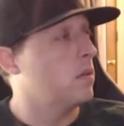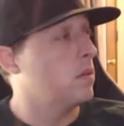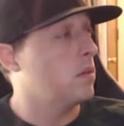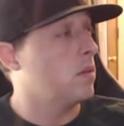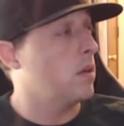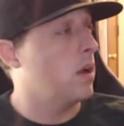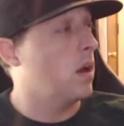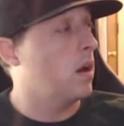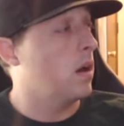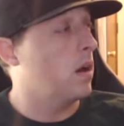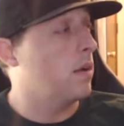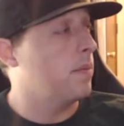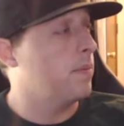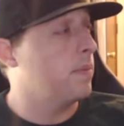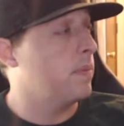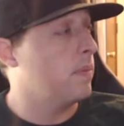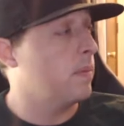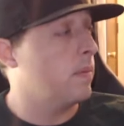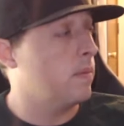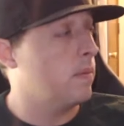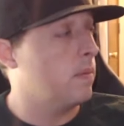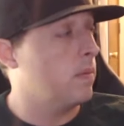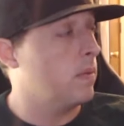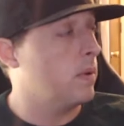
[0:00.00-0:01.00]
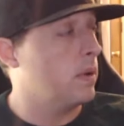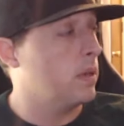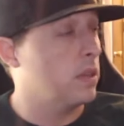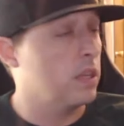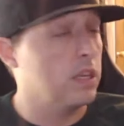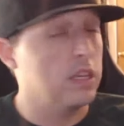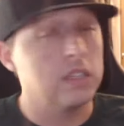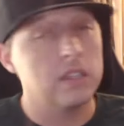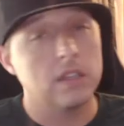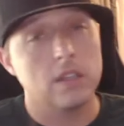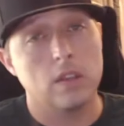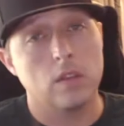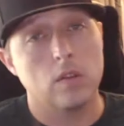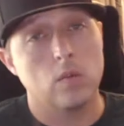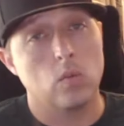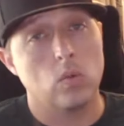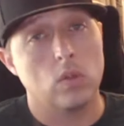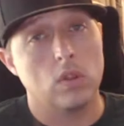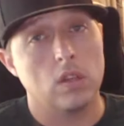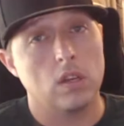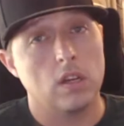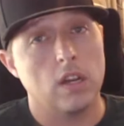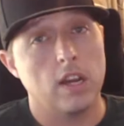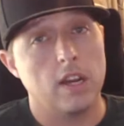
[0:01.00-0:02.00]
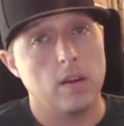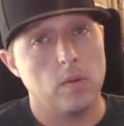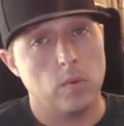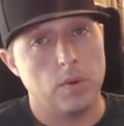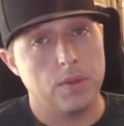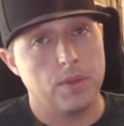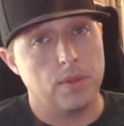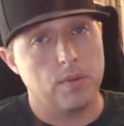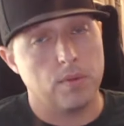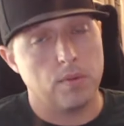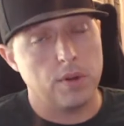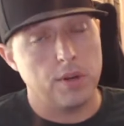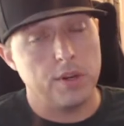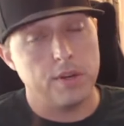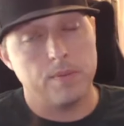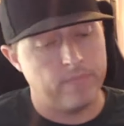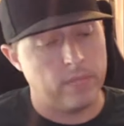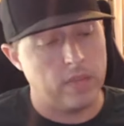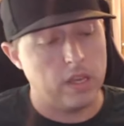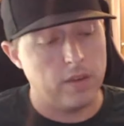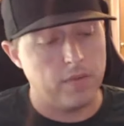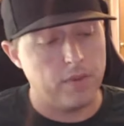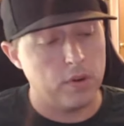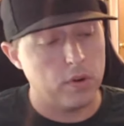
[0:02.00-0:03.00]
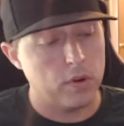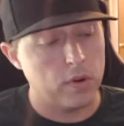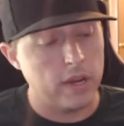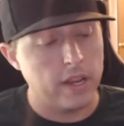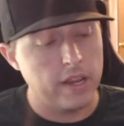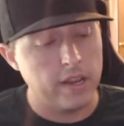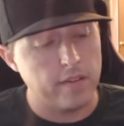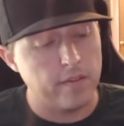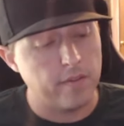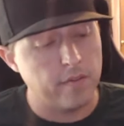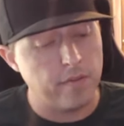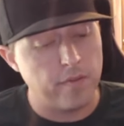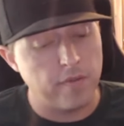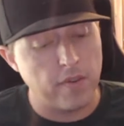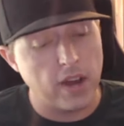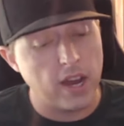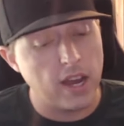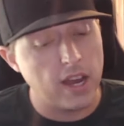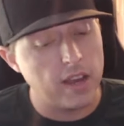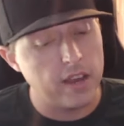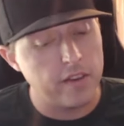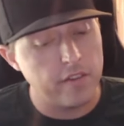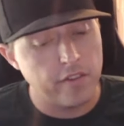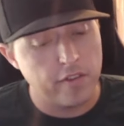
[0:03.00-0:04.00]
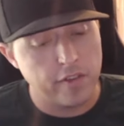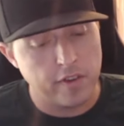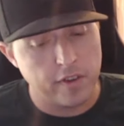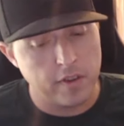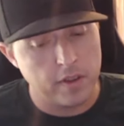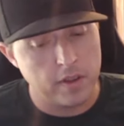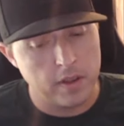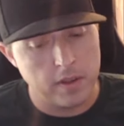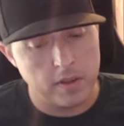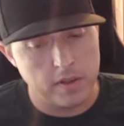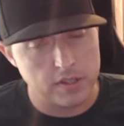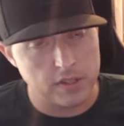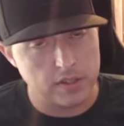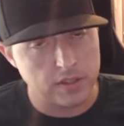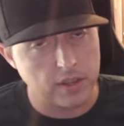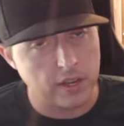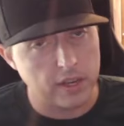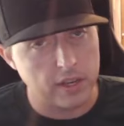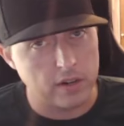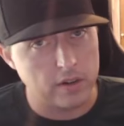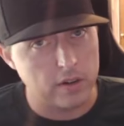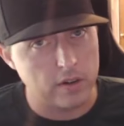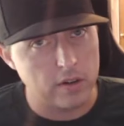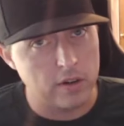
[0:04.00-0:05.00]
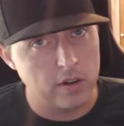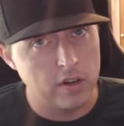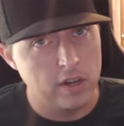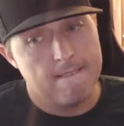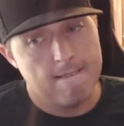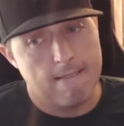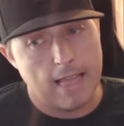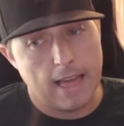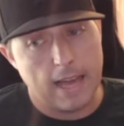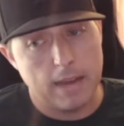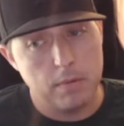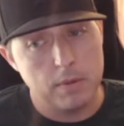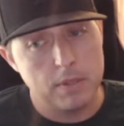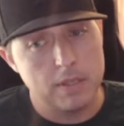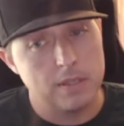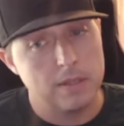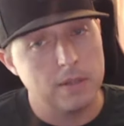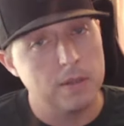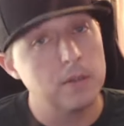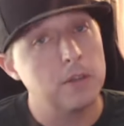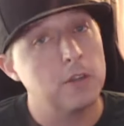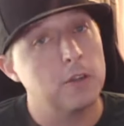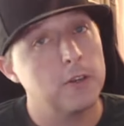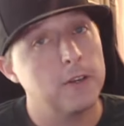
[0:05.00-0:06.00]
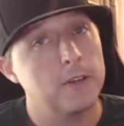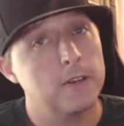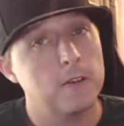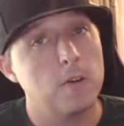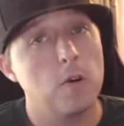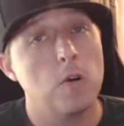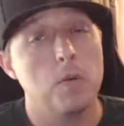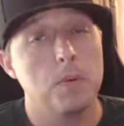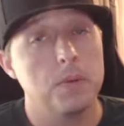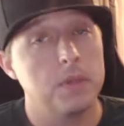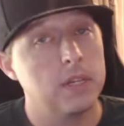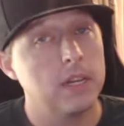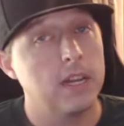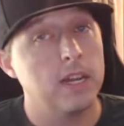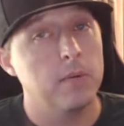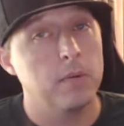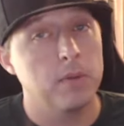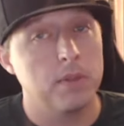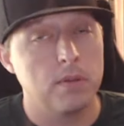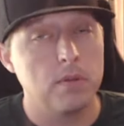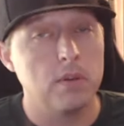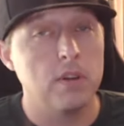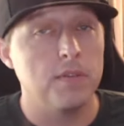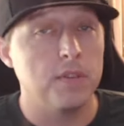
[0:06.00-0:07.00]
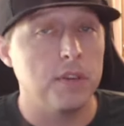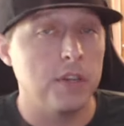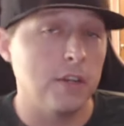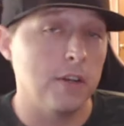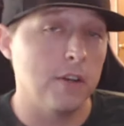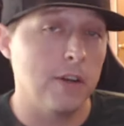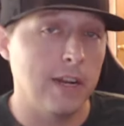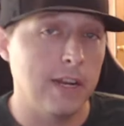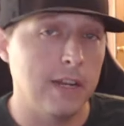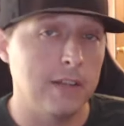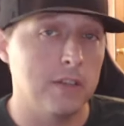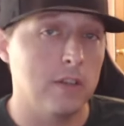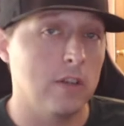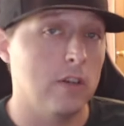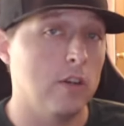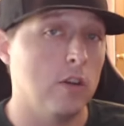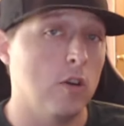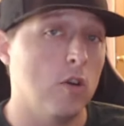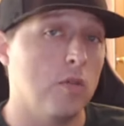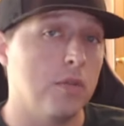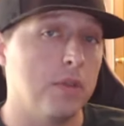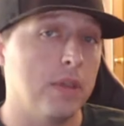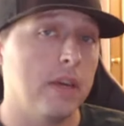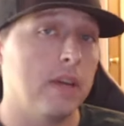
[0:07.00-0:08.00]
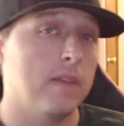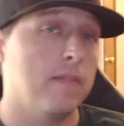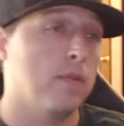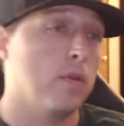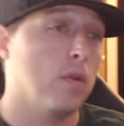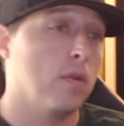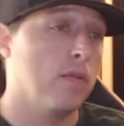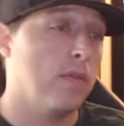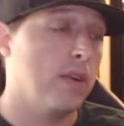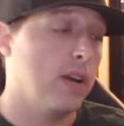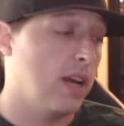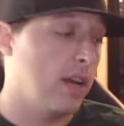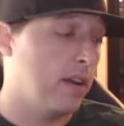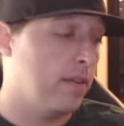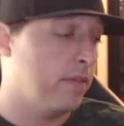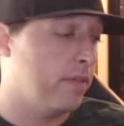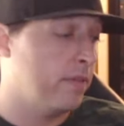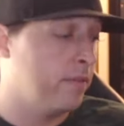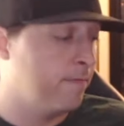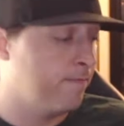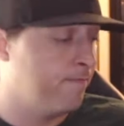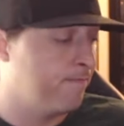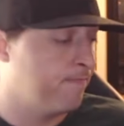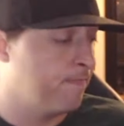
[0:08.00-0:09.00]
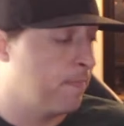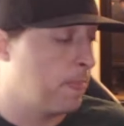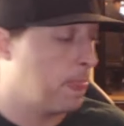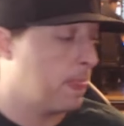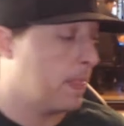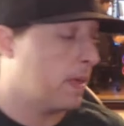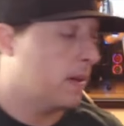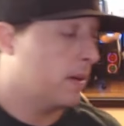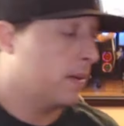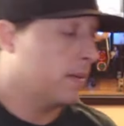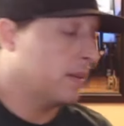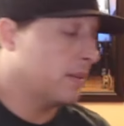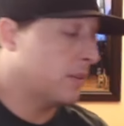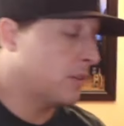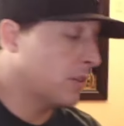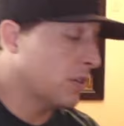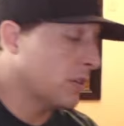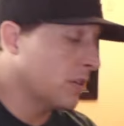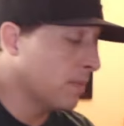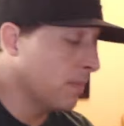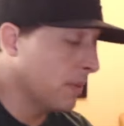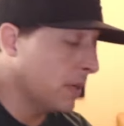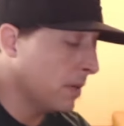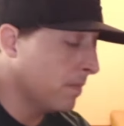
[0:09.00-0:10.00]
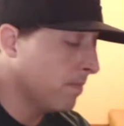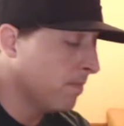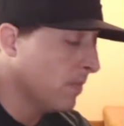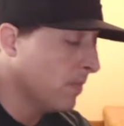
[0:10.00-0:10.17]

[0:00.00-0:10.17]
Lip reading: At least in the 913. If you're an 8.5 skater, I would still suggest going with the 913 if you can get your hands on it over the 845. Just me.